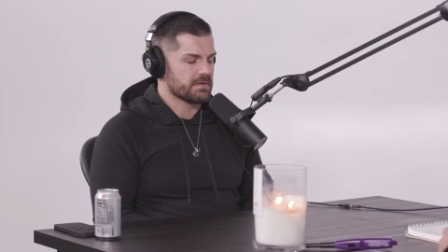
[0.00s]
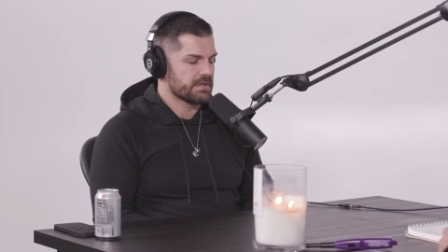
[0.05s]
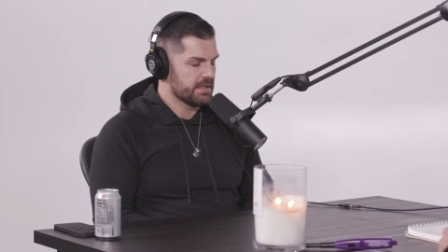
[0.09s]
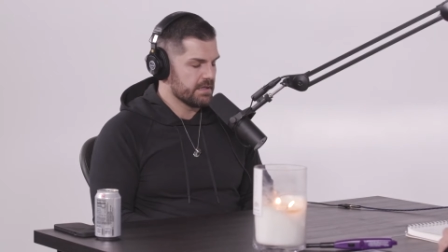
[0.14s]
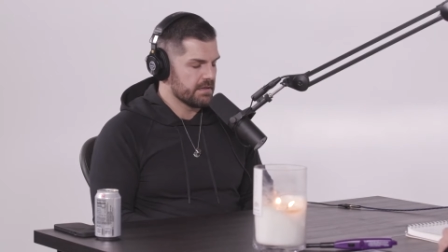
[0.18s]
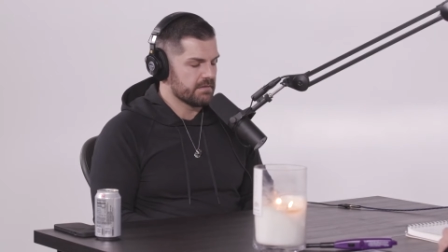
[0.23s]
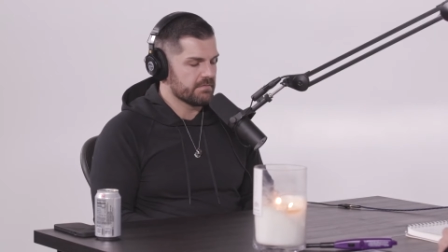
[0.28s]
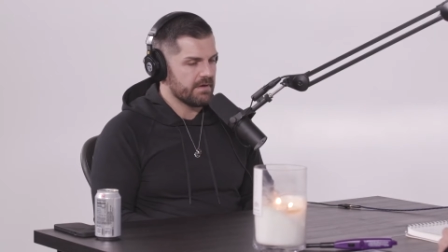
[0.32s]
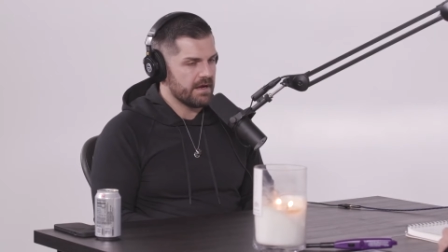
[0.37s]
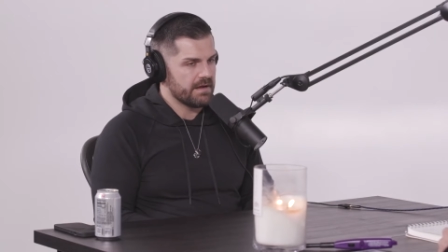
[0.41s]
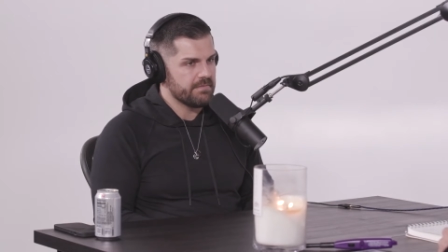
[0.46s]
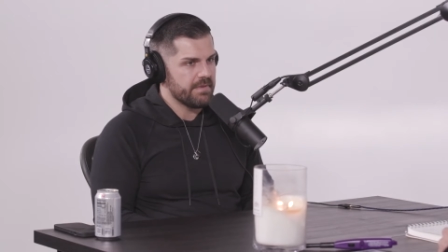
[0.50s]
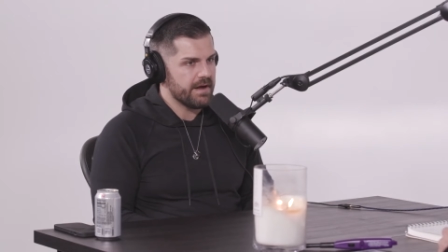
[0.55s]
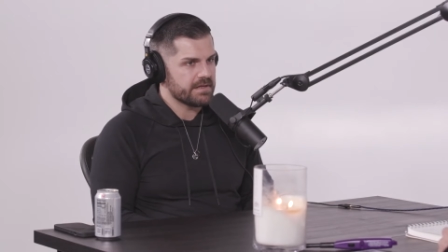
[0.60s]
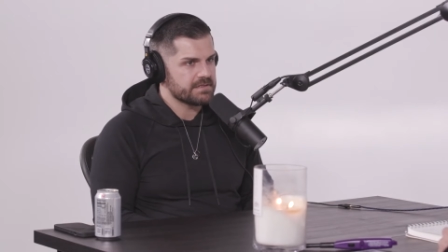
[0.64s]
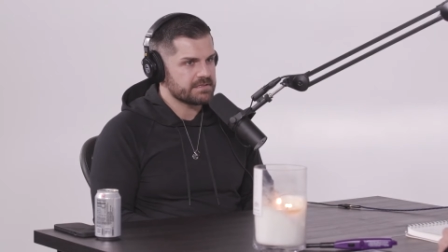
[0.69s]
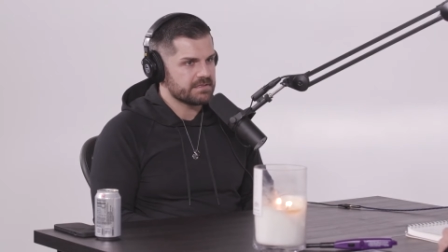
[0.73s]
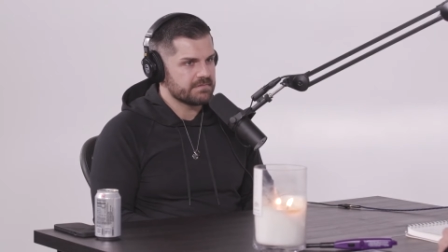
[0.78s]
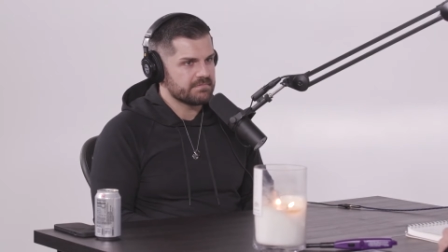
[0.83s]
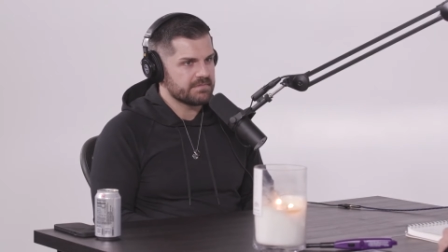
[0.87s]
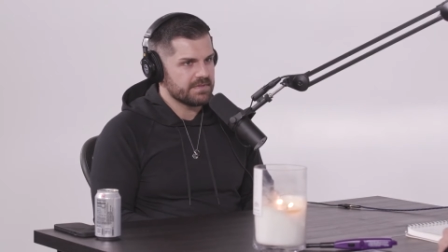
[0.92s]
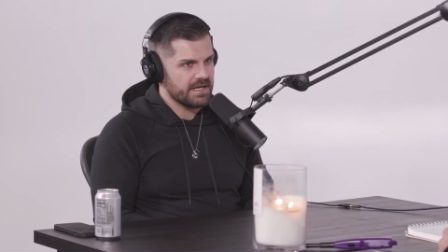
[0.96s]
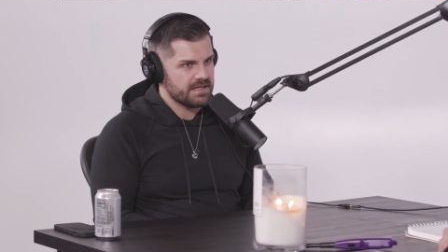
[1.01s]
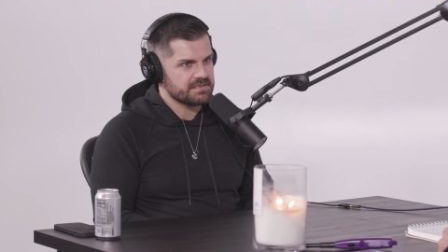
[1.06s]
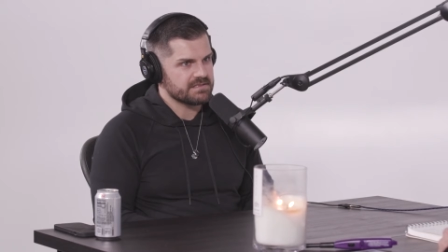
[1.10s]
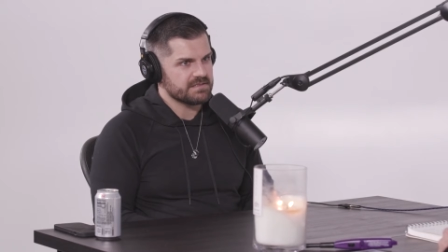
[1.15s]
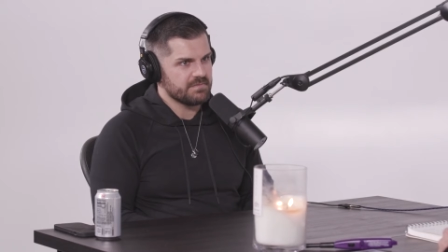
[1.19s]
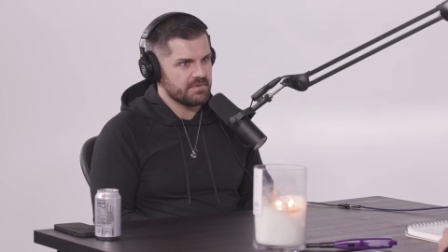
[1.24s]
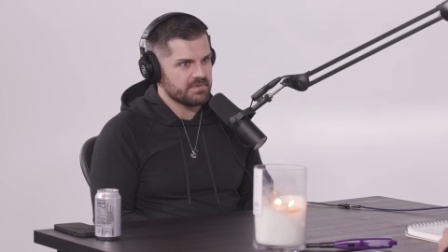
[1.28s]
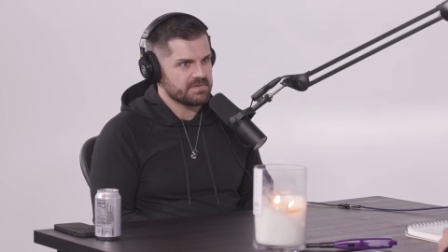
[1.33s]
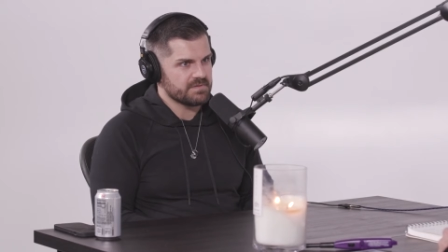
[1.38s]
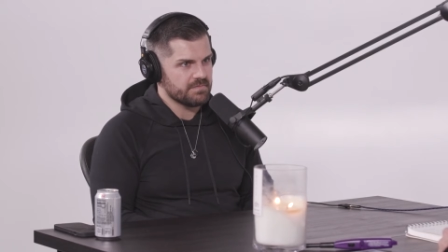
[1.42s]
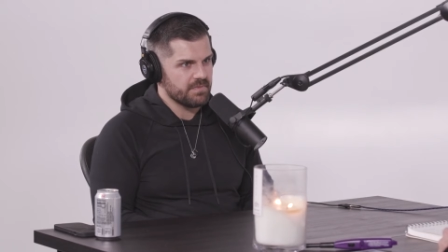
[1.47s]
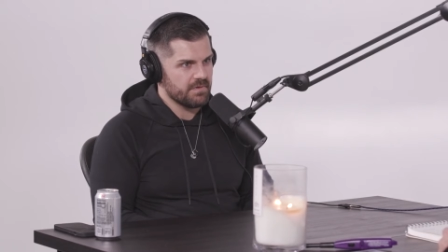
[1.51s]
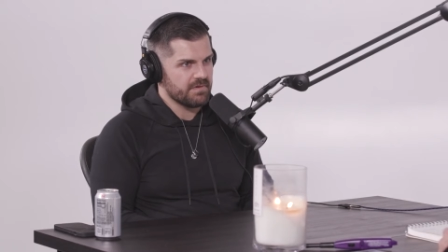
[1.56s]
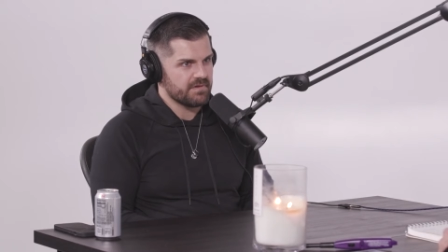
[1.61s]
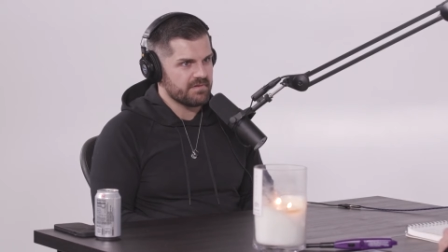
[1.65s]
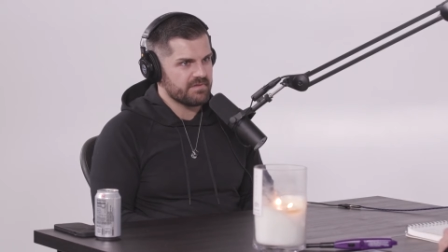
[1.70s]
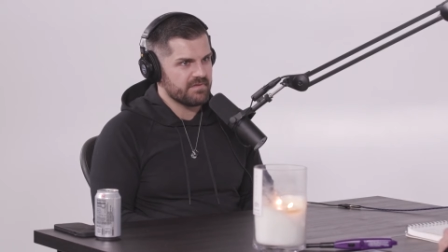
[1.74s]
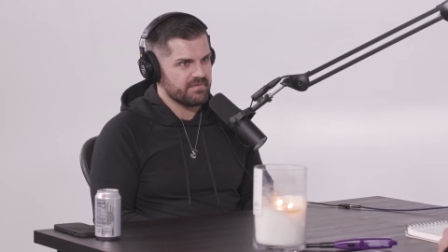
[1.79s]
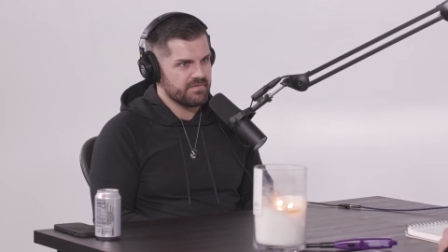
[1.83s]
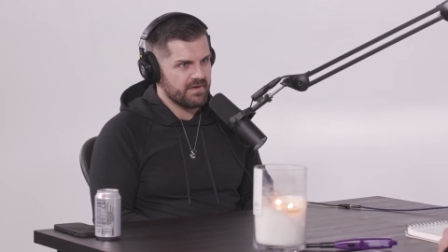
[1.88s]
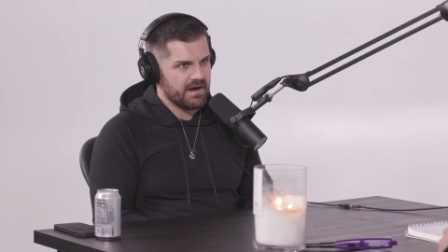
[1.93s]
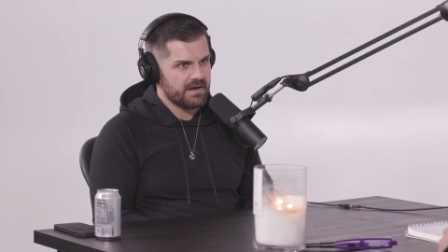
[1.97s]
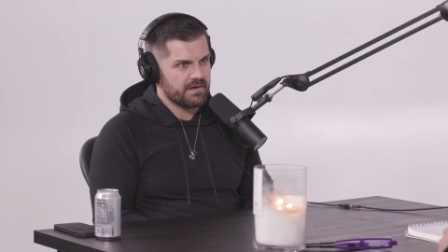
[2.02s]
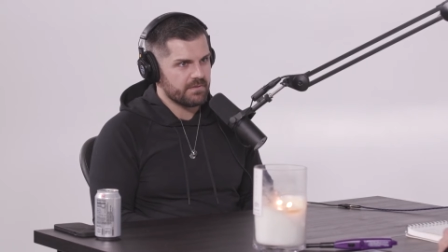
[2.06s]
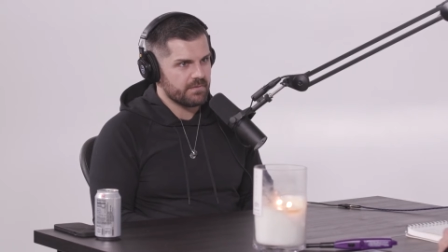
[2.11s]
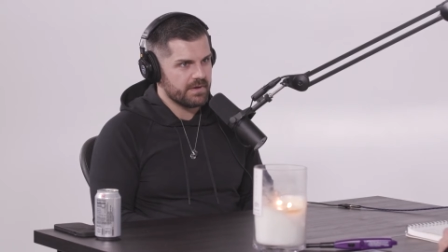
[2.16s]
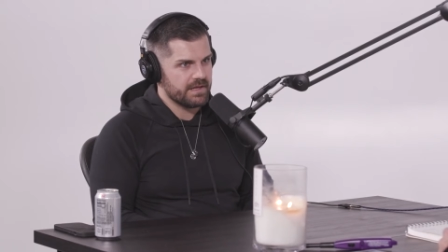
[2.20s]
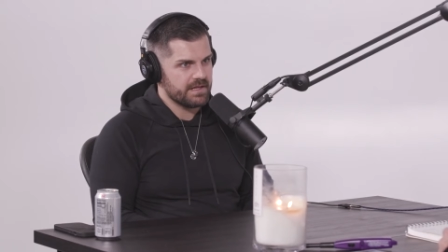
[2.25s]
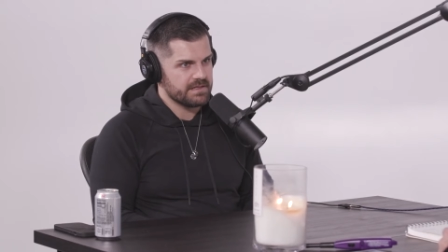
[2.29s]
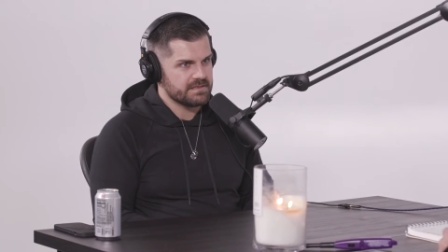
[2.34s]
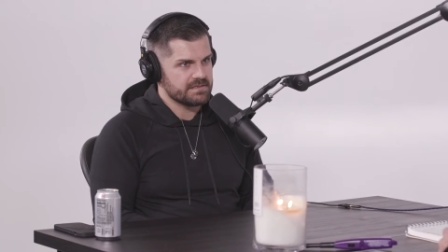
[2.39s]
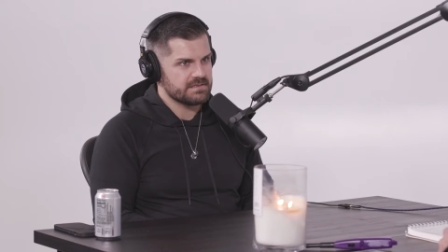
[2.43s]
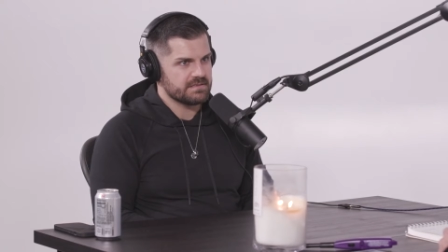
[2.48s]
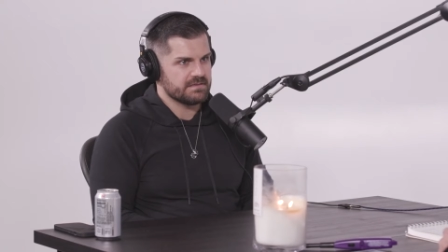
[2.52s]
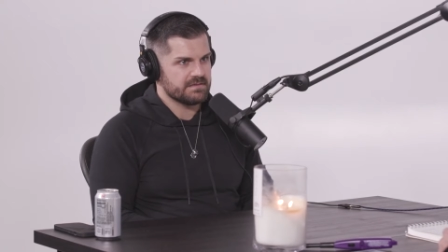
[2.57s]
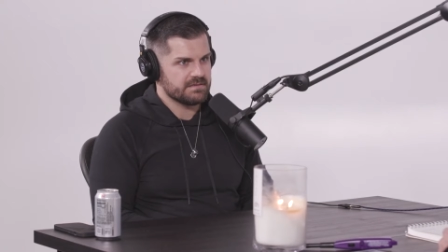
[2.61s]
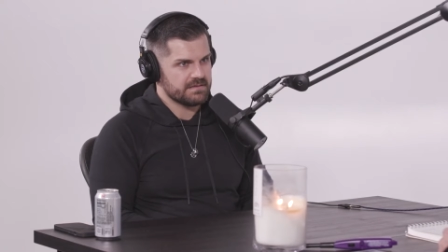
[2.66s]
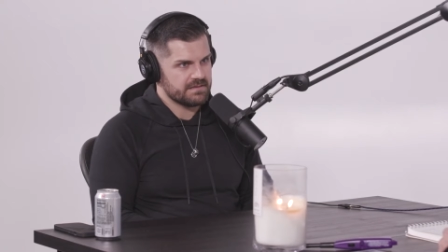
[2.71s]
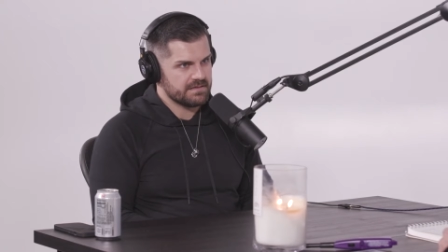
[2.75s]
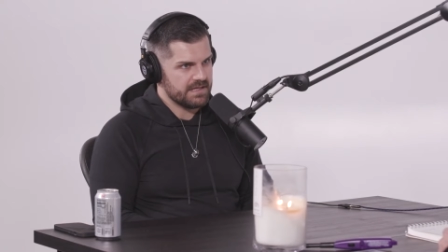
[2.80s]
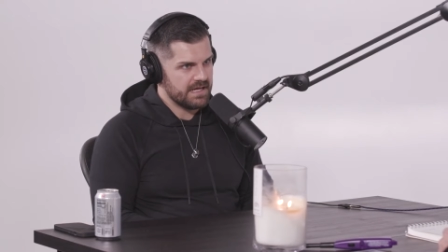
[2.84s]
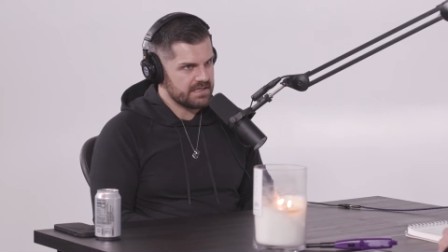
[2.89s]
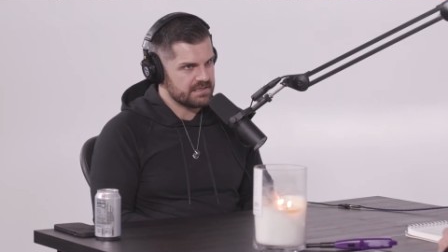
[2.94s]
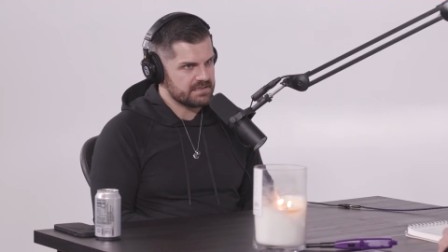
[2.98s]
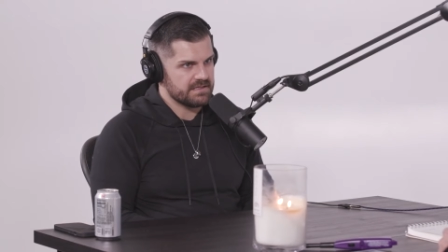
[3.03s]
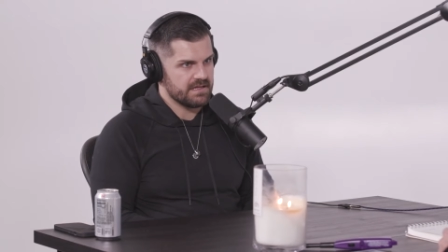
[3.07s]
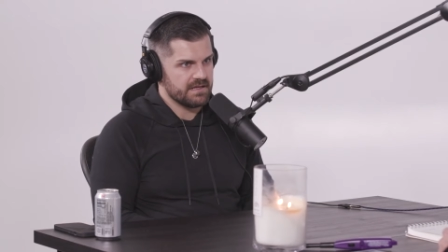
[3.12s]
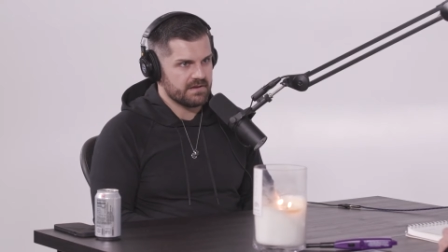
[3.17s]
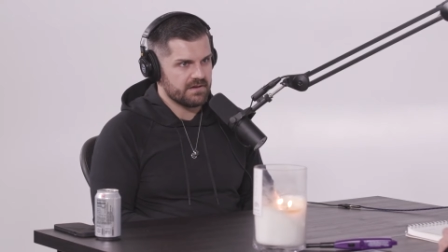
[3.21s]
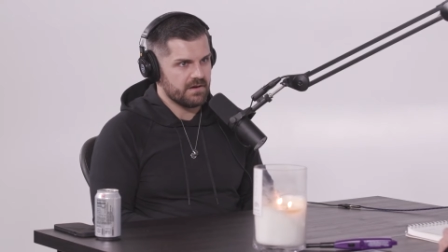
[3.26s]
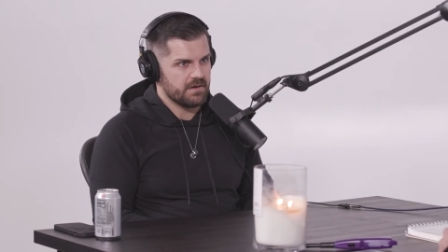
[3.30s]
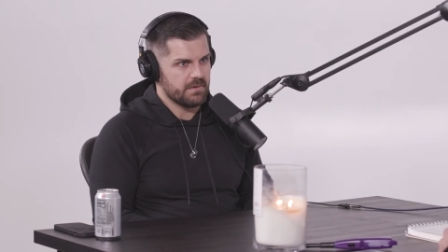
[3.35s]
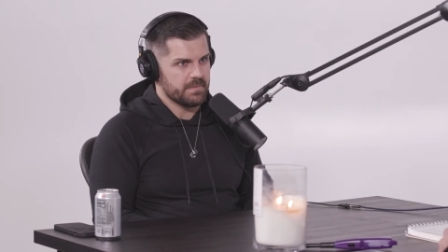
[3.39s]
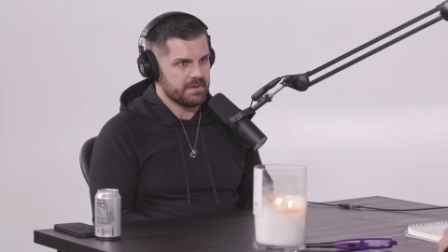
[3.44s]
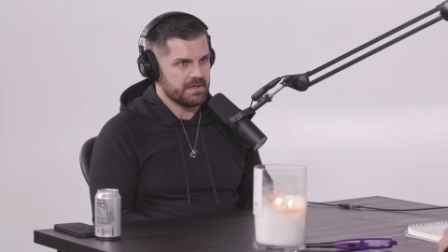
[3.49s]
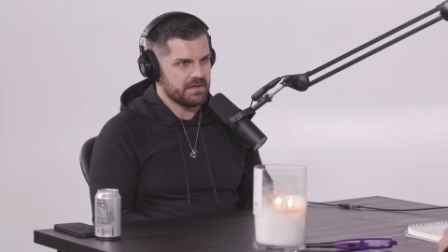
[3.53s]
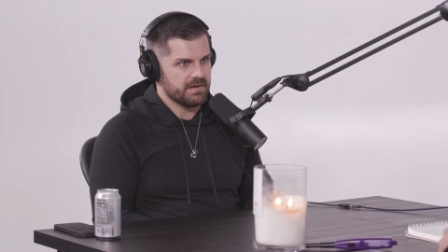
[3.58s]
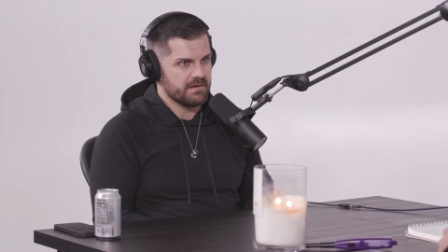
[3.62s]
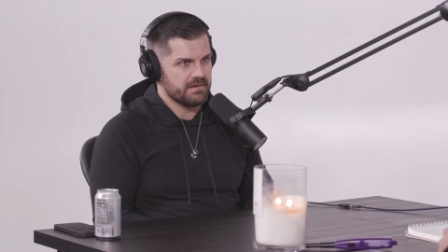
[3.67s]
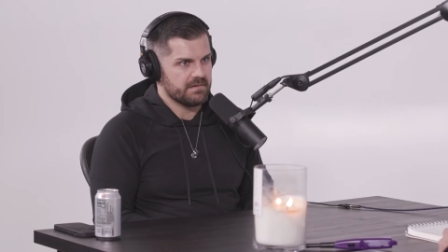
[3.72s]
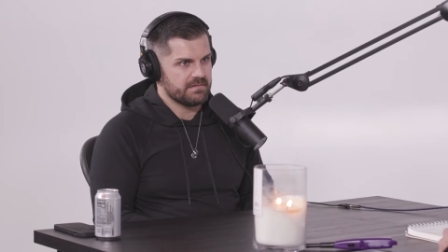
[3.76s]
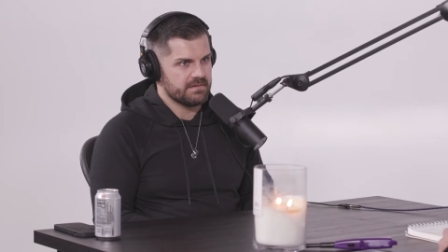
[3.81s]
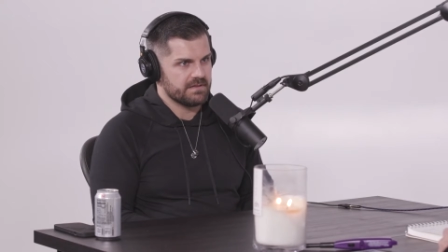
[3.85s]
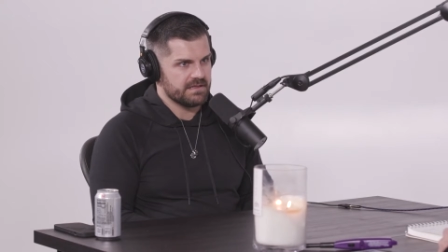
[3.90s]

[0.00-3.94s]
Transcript: Getting the right matchup. That's the most important. If the fighter wins, that's the end all be all.